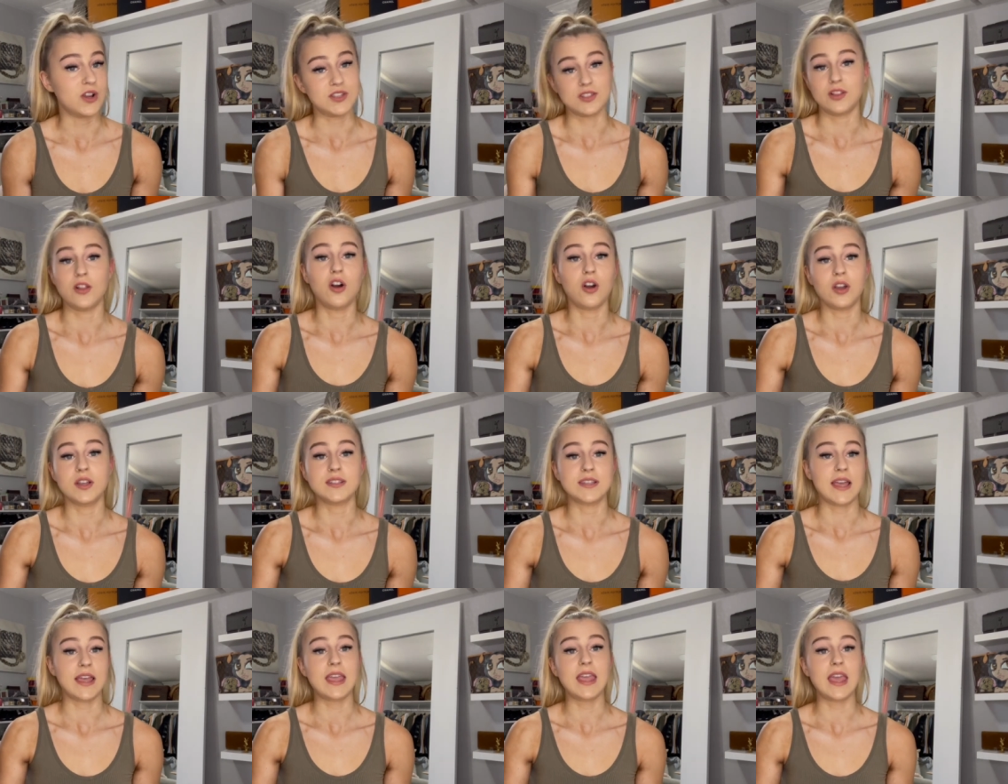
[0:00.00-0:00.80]
as long as
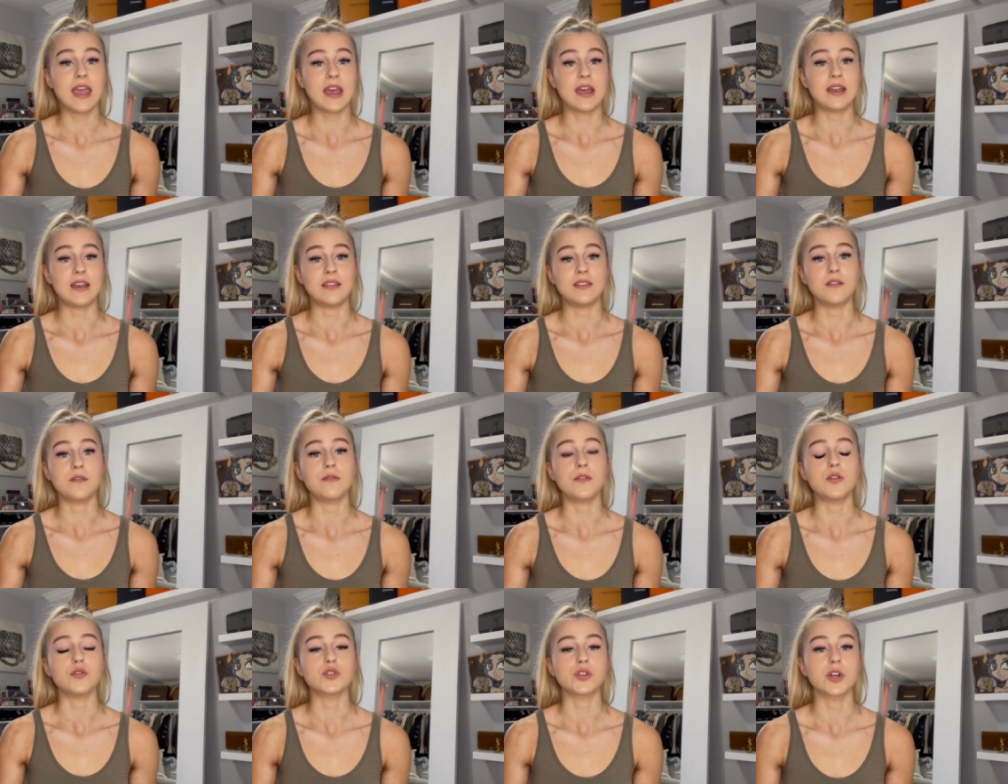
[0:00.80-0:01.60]
I can in the
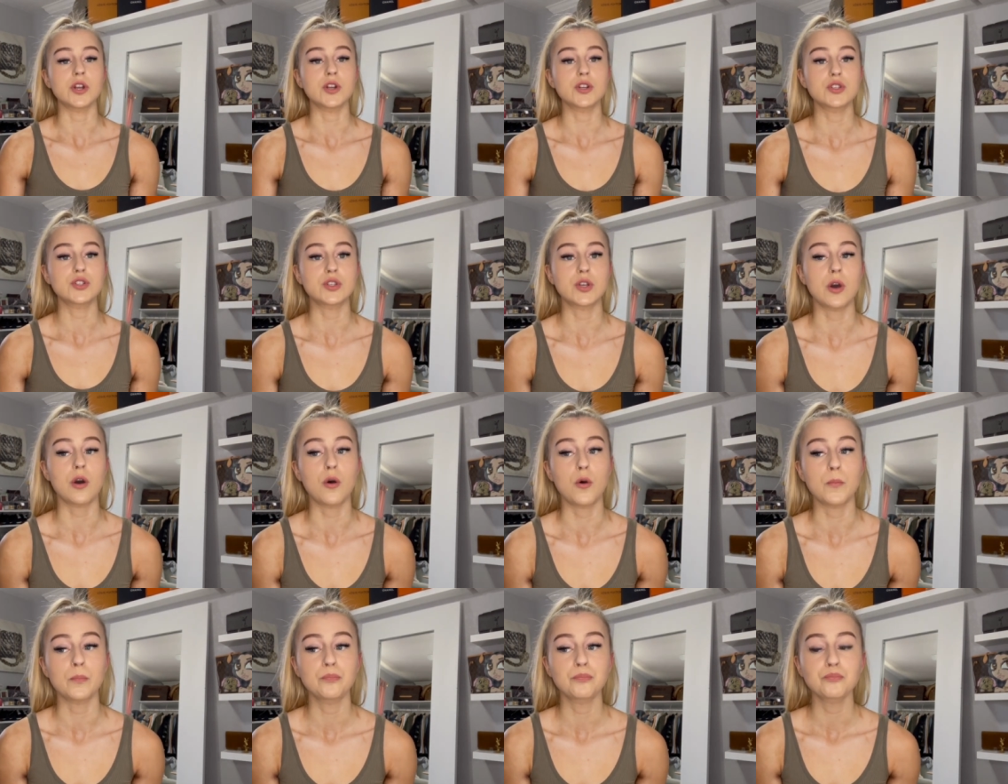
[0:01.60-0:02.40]
future.
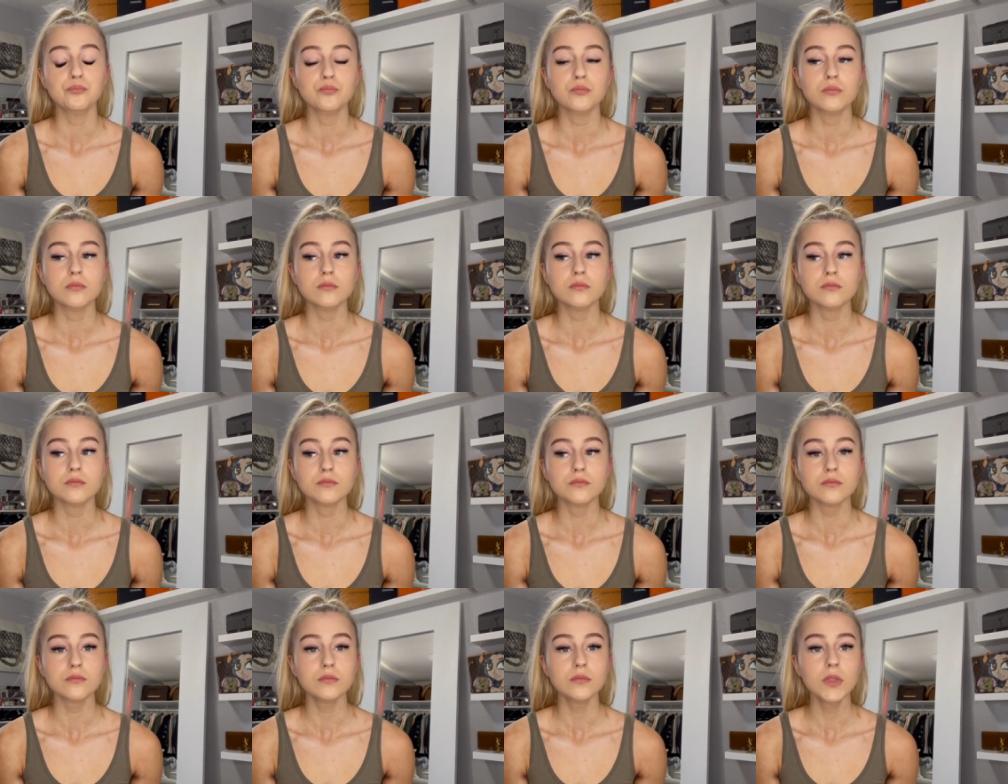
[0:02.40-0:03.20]
So
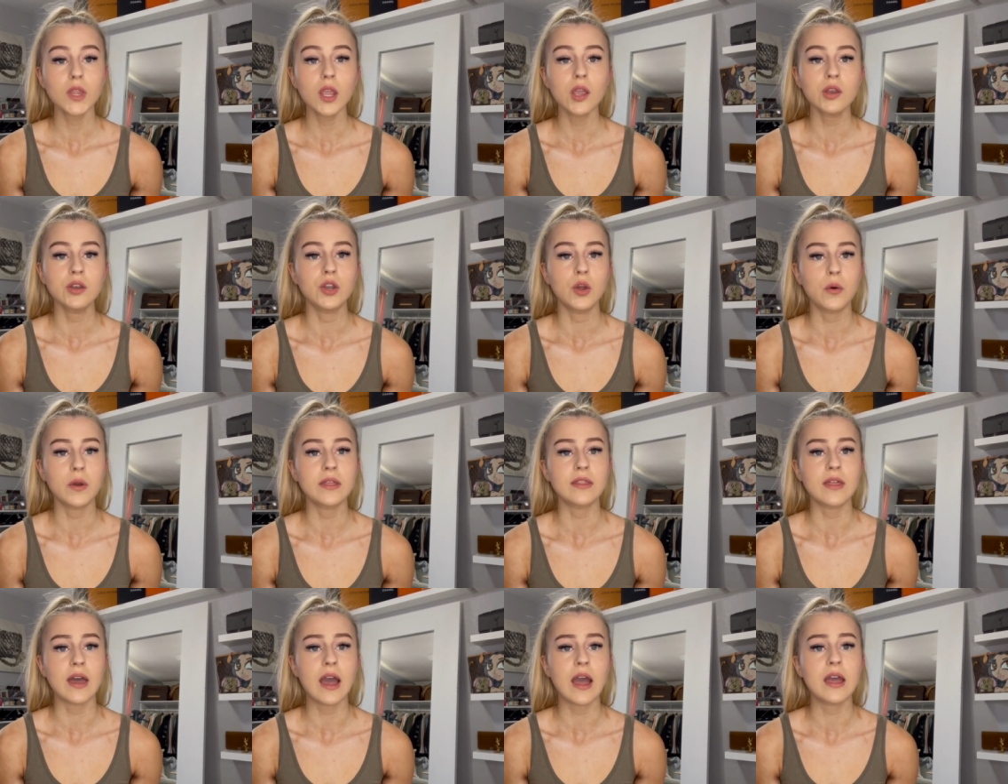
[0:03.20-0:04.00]

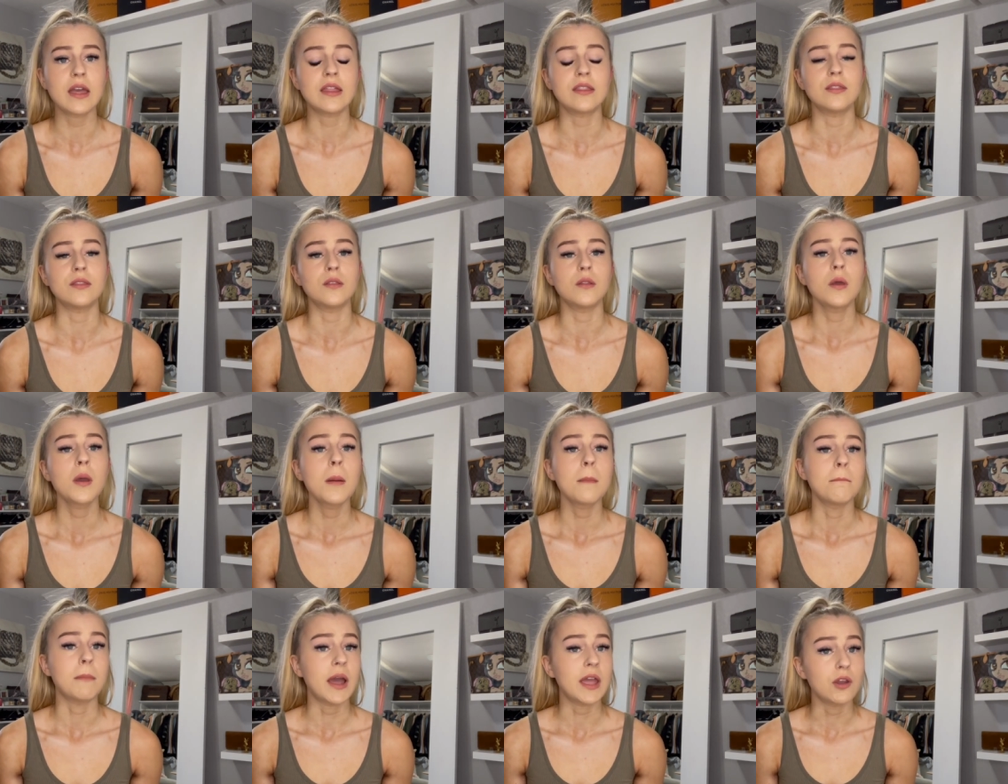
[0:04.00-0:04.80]
knowing that, and
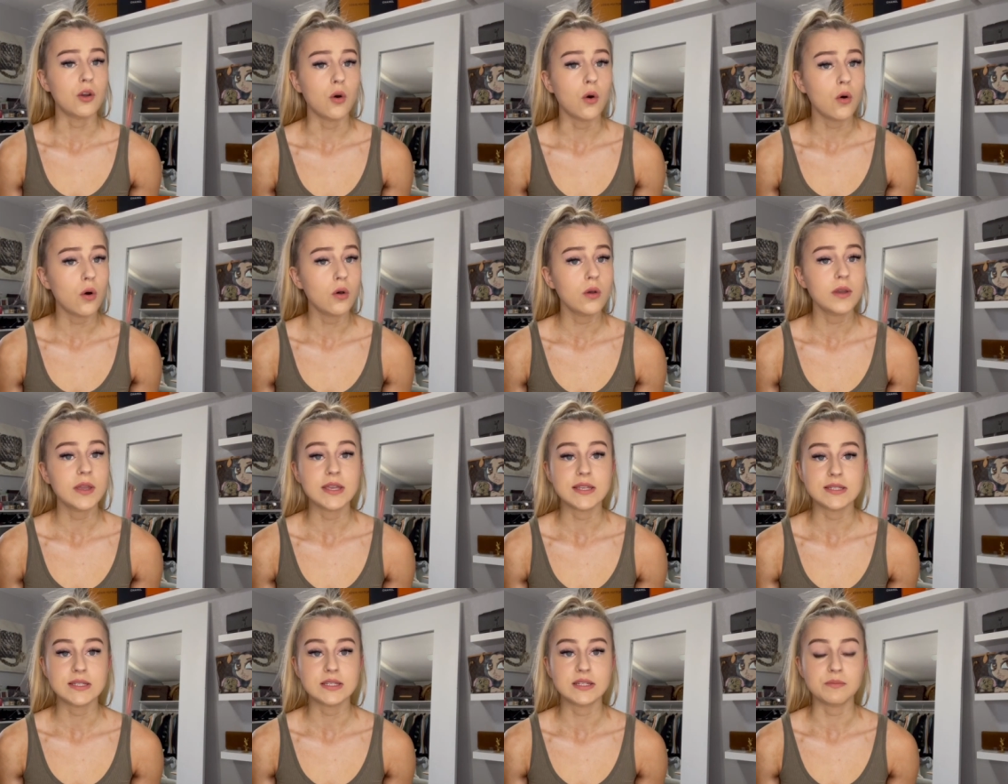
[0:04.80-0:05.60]
my goal
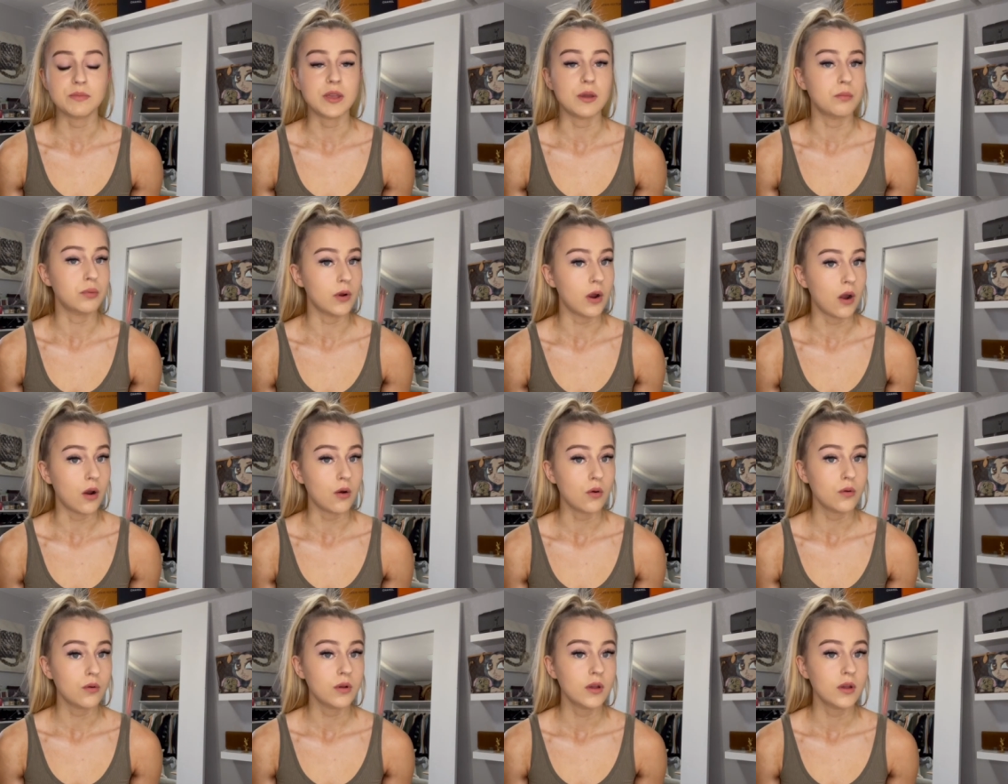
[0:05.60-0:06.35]
is to be a pro.